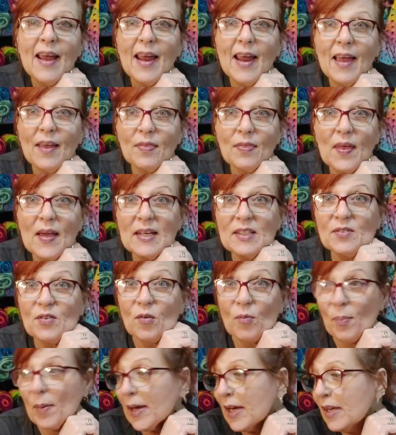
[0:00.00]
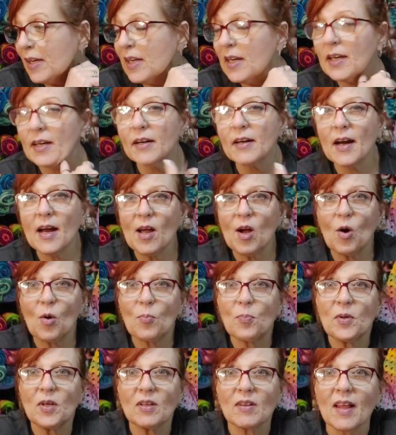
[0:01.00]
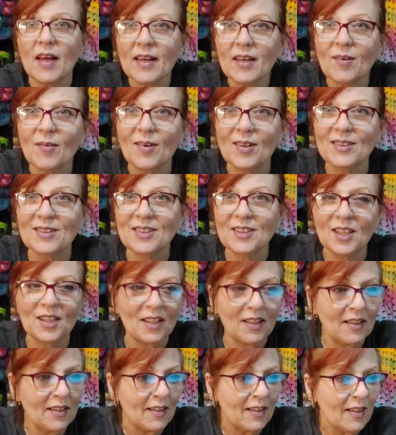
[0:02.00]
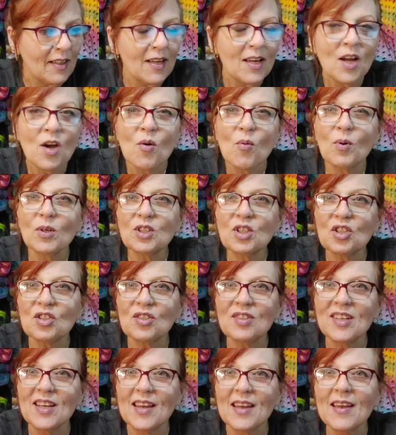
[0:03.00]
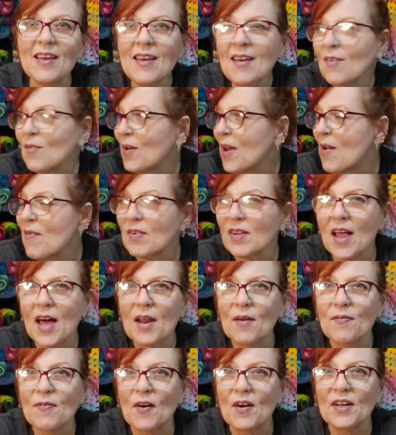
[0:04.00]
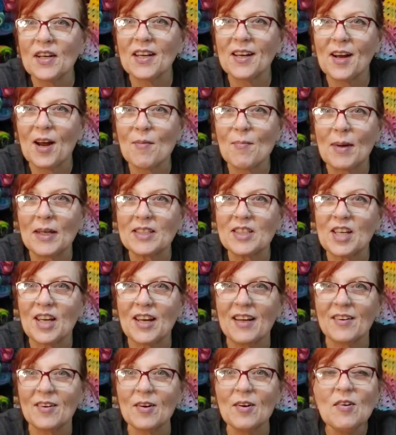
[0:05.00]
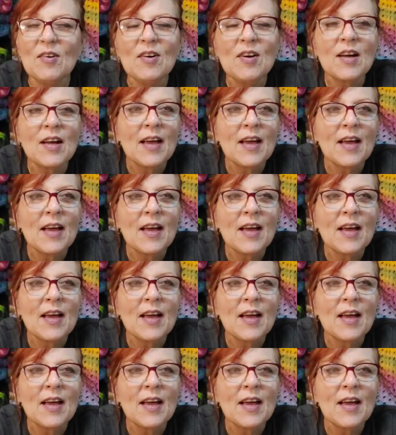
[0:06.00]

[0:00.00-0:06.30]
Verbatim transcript: And thanks for being here. I hope you like what you, uh, what you see. We have a lot of fun here on my channel.